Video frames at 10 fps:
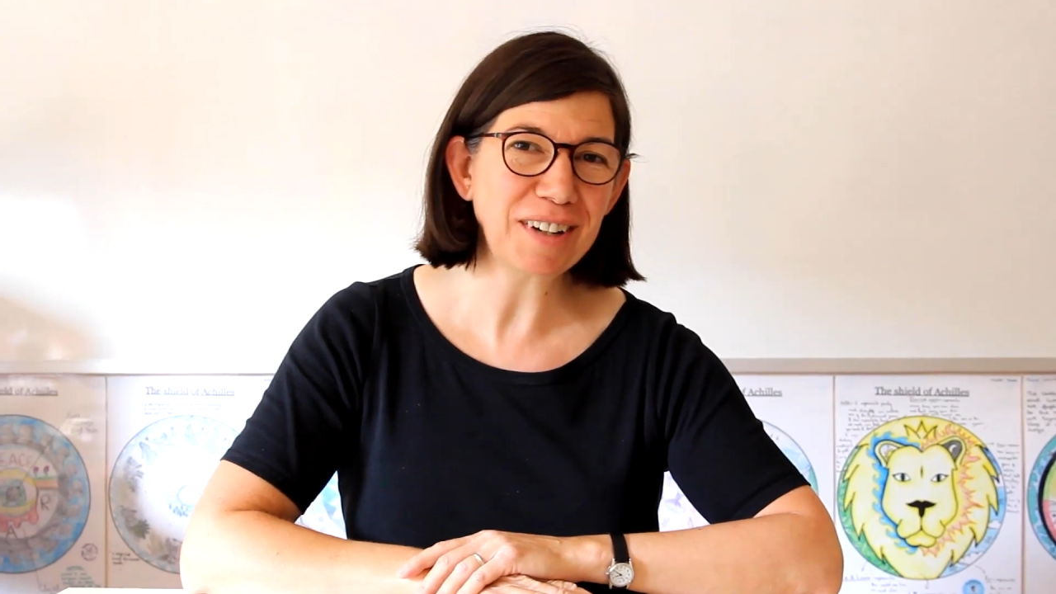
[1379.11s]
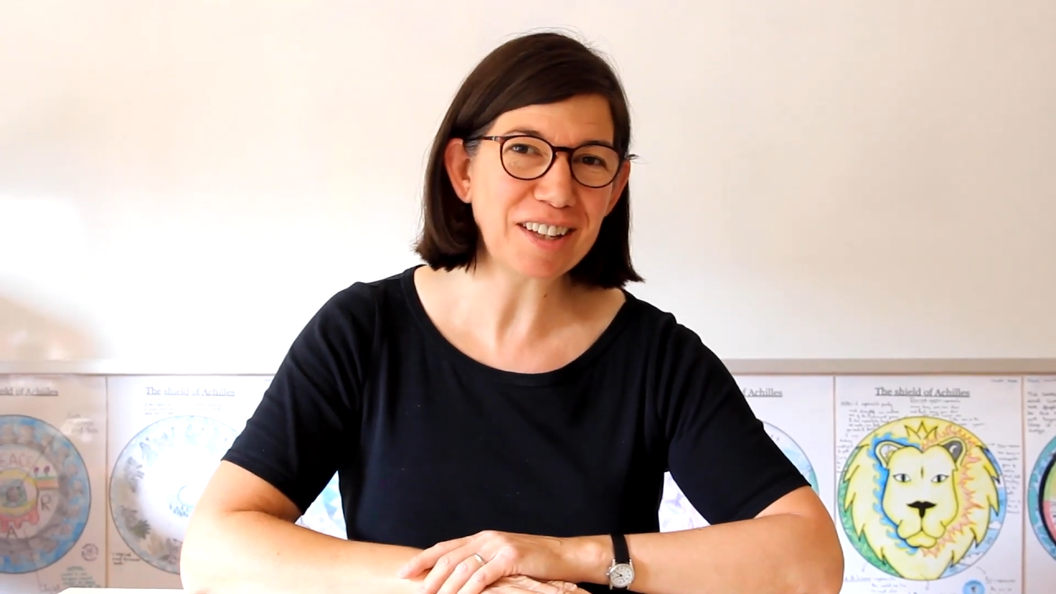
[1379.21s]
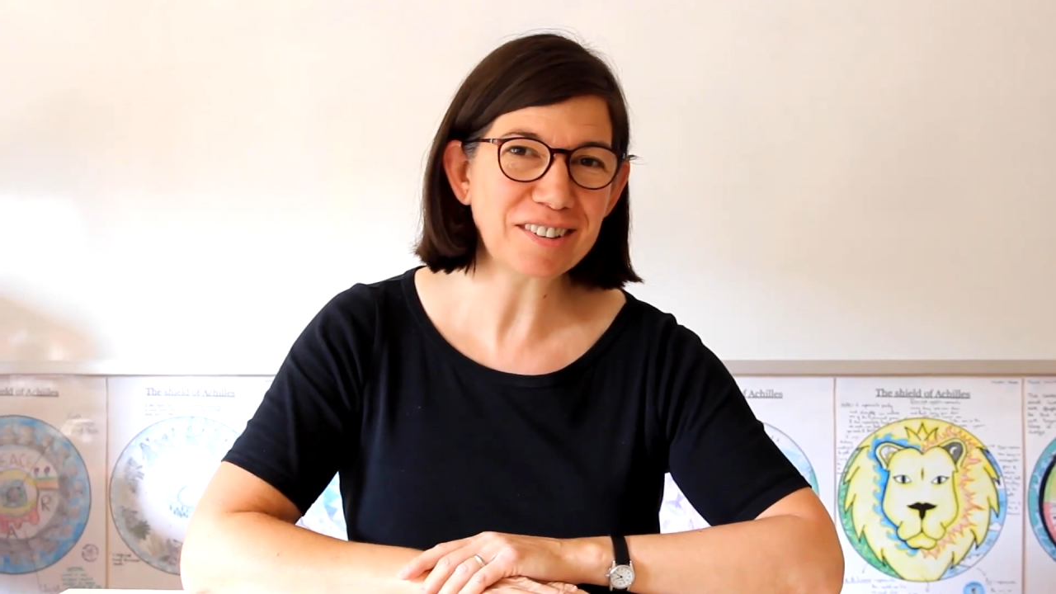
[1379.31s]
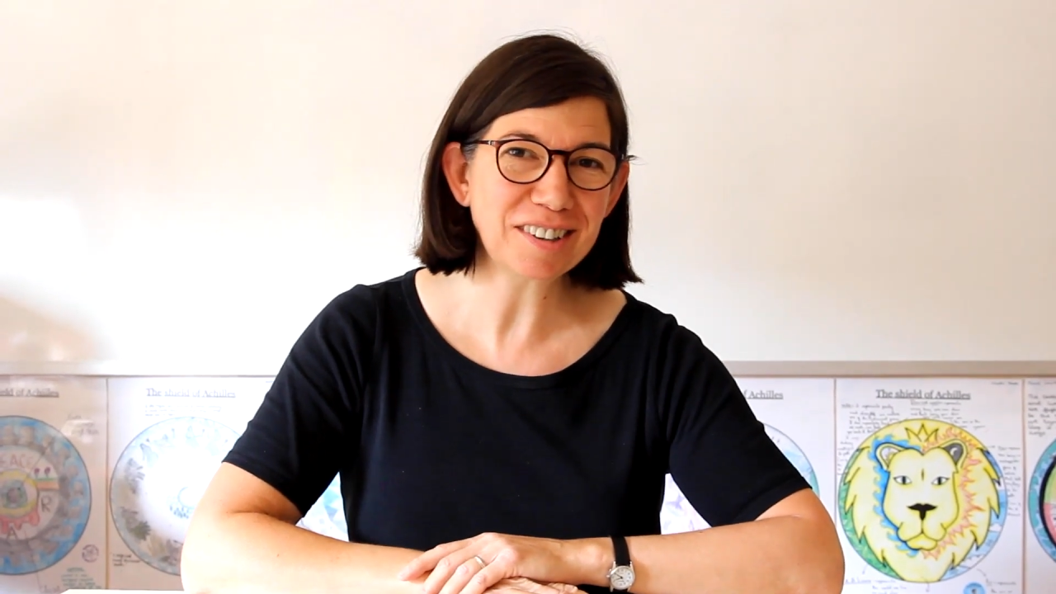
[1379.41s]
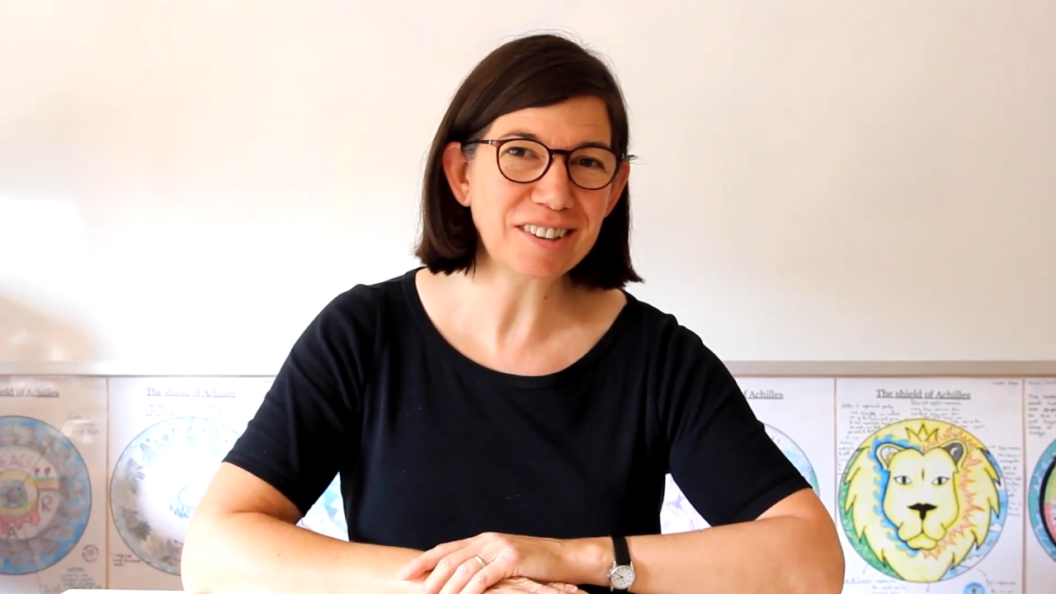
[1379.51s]
of
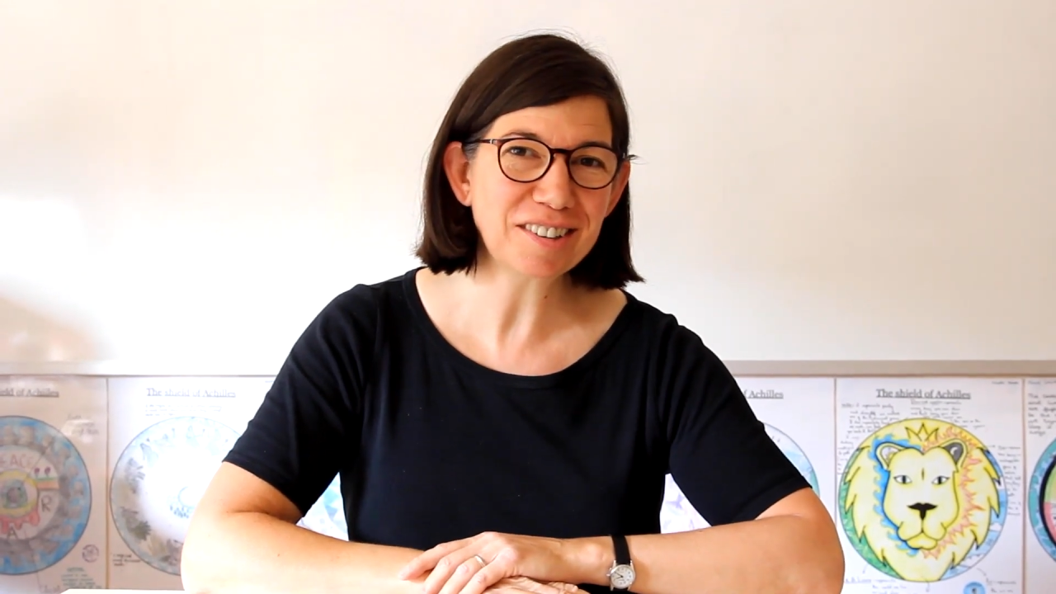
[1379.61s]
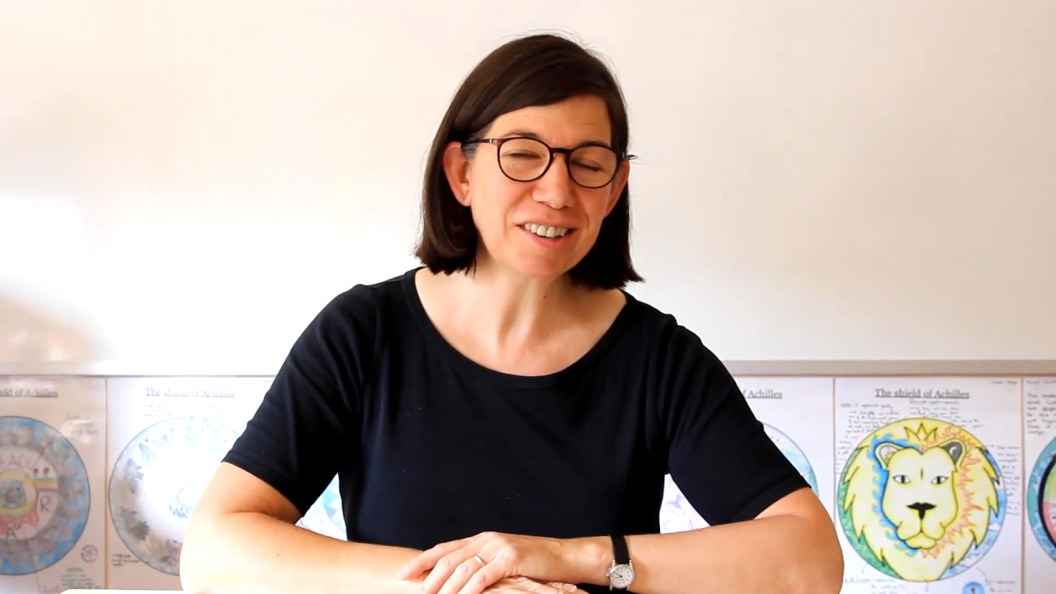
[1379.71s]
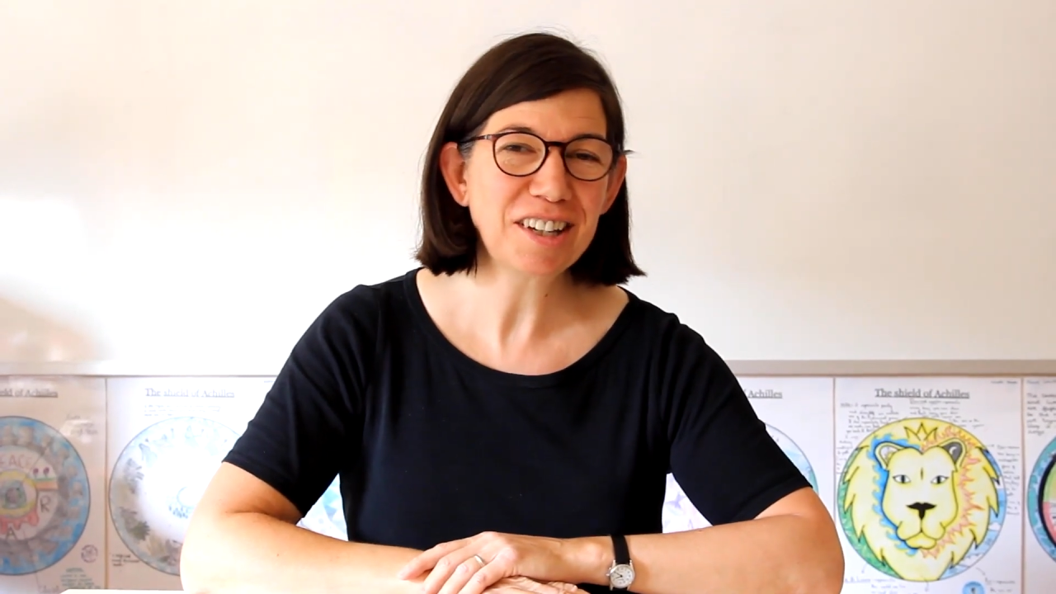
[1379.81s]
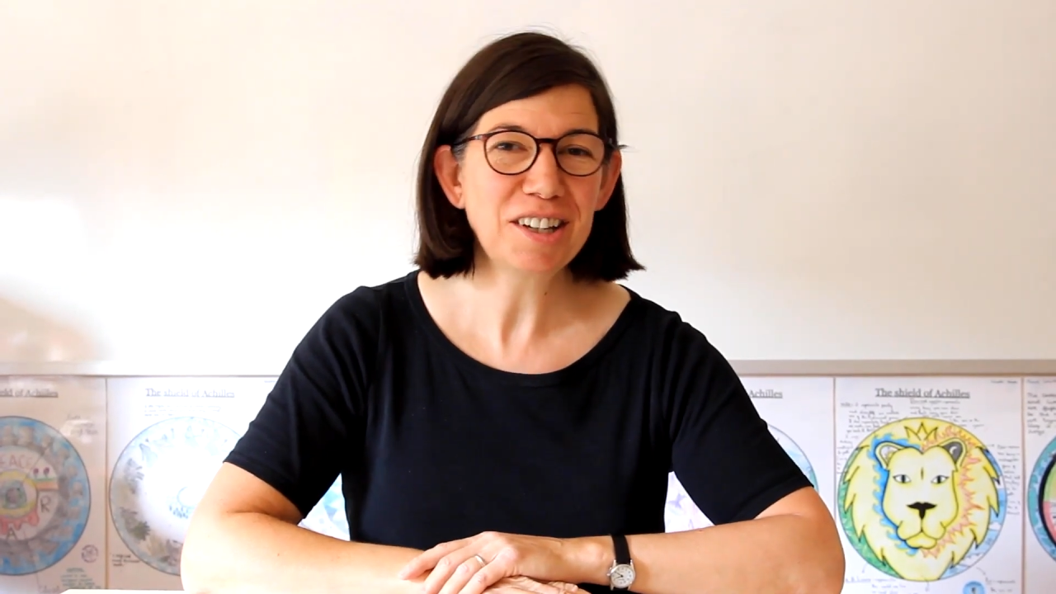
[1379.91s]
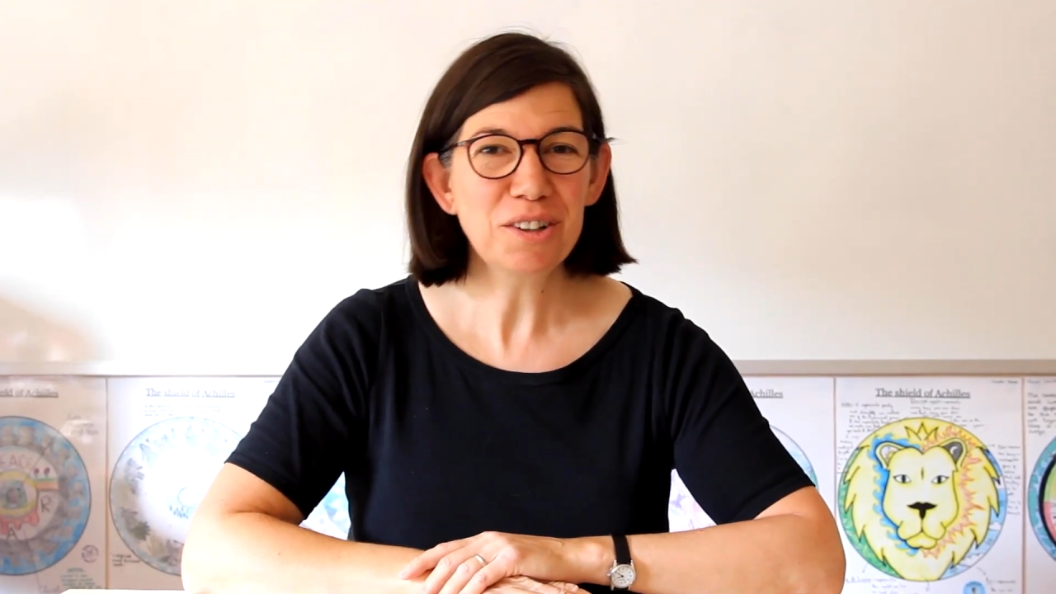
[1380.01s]
lessons.